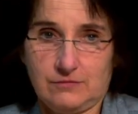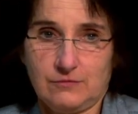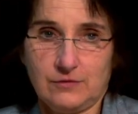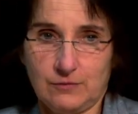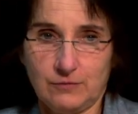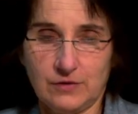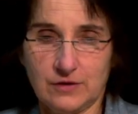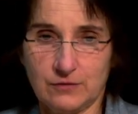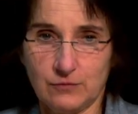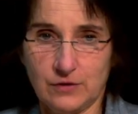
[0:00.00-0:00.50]

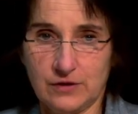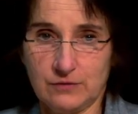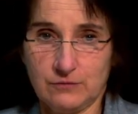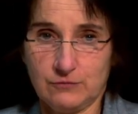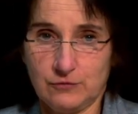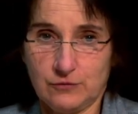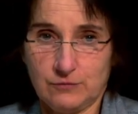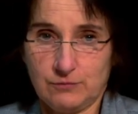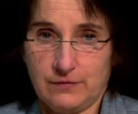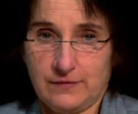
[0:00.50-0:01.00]

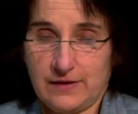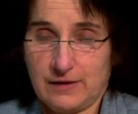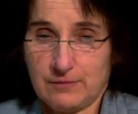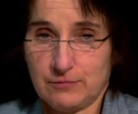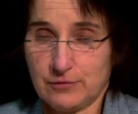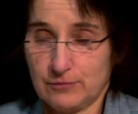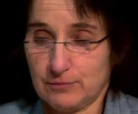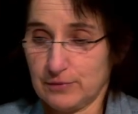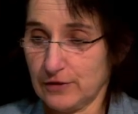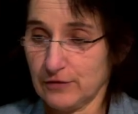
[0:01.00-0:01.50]
one would
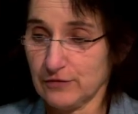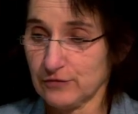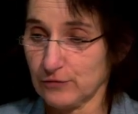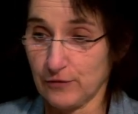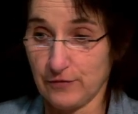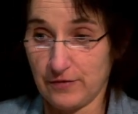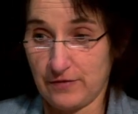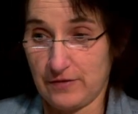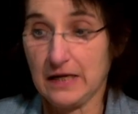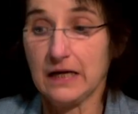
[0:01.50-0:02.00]
then propose
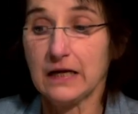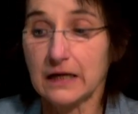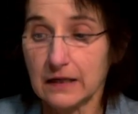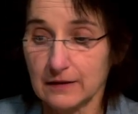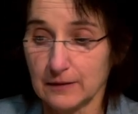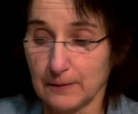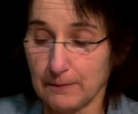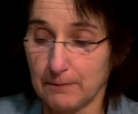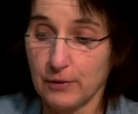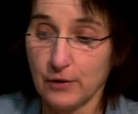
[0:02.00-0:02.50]
or
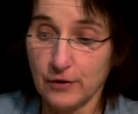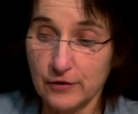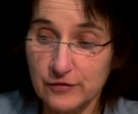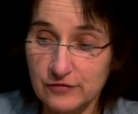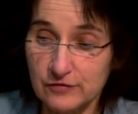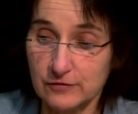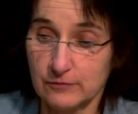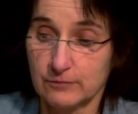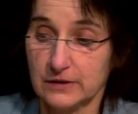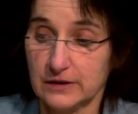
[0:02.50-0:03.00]
think that
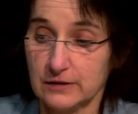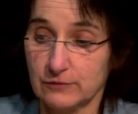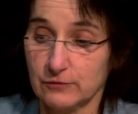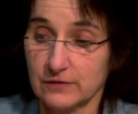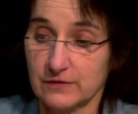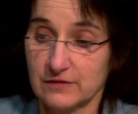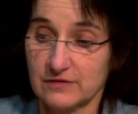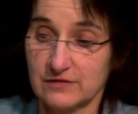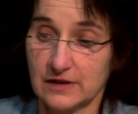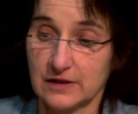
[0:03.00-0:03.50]
possibly
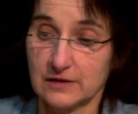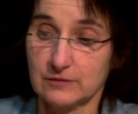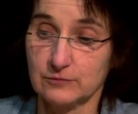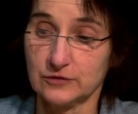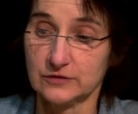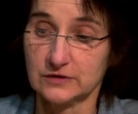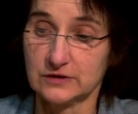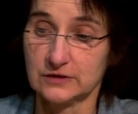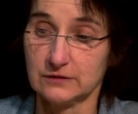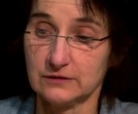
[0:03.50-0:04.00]
what this
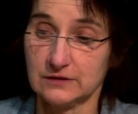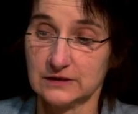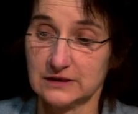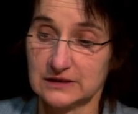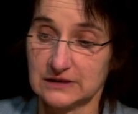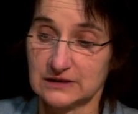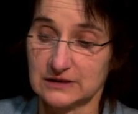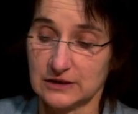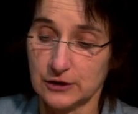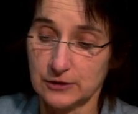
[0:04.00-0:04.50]
animal is doing
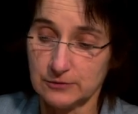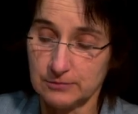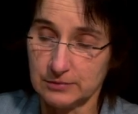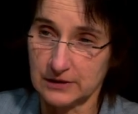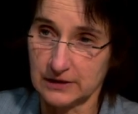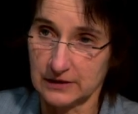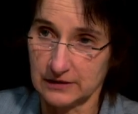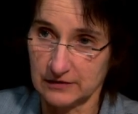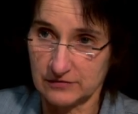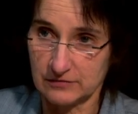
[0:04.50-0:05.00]
is it's
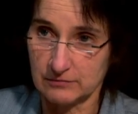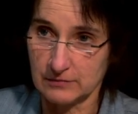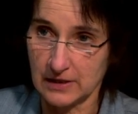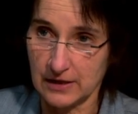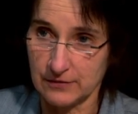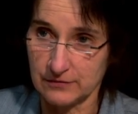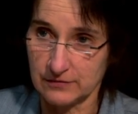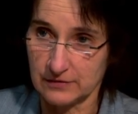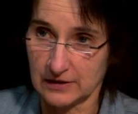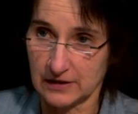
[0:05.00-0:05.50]
opening its
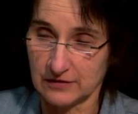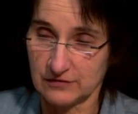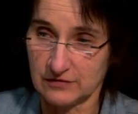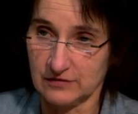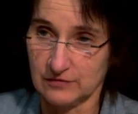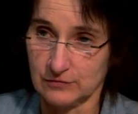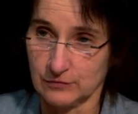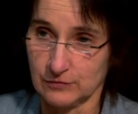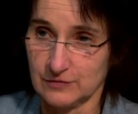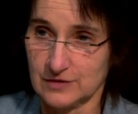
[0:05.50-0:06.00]
mouth and
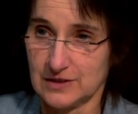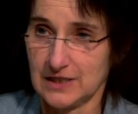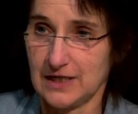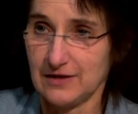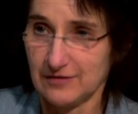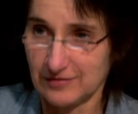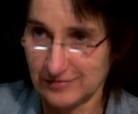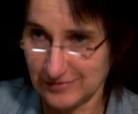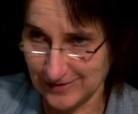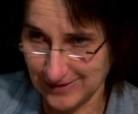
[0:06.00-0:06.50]
actually sort of
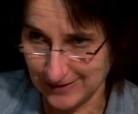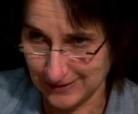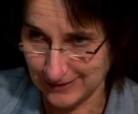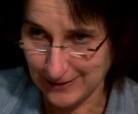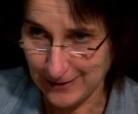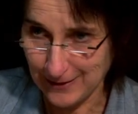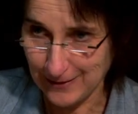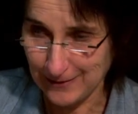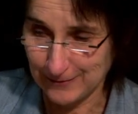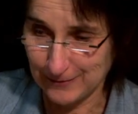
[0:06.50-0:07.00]

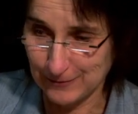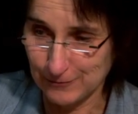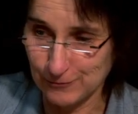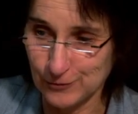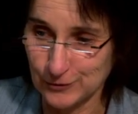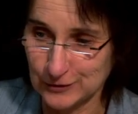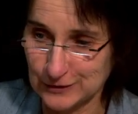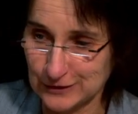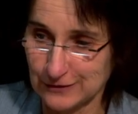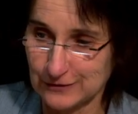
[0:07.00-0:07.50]
tasting the
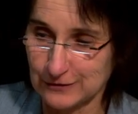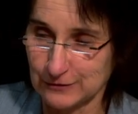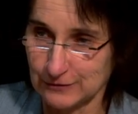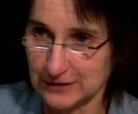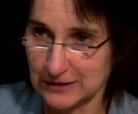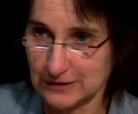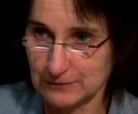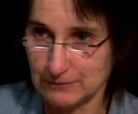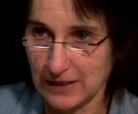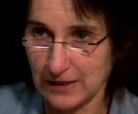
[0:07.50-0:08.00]
water
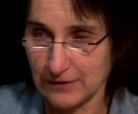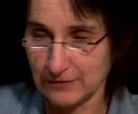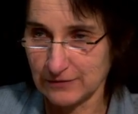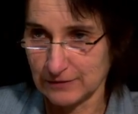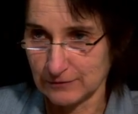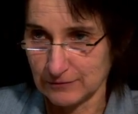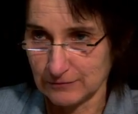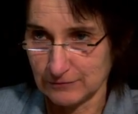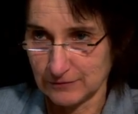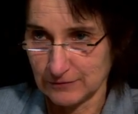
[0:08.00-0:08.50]
through its
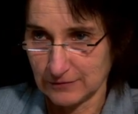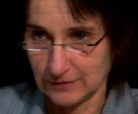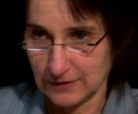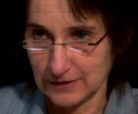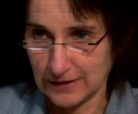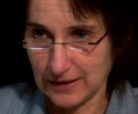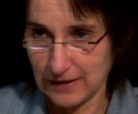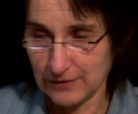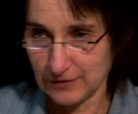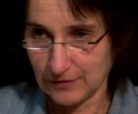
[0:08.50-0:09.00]
mouth and
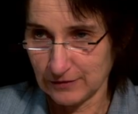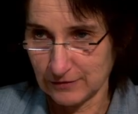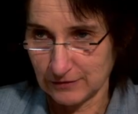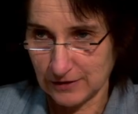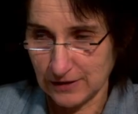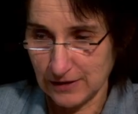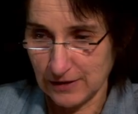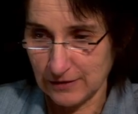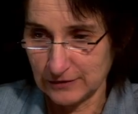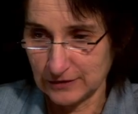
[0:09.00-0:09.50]
allowing
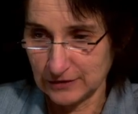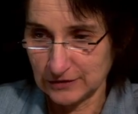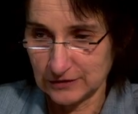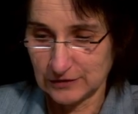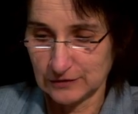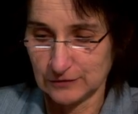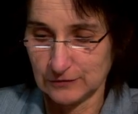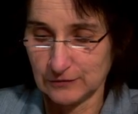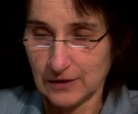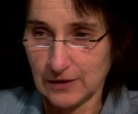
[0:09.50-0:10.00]
the
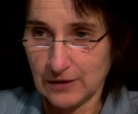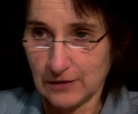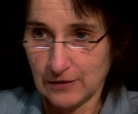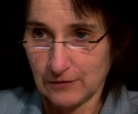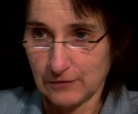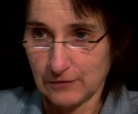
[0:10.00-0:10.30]
current to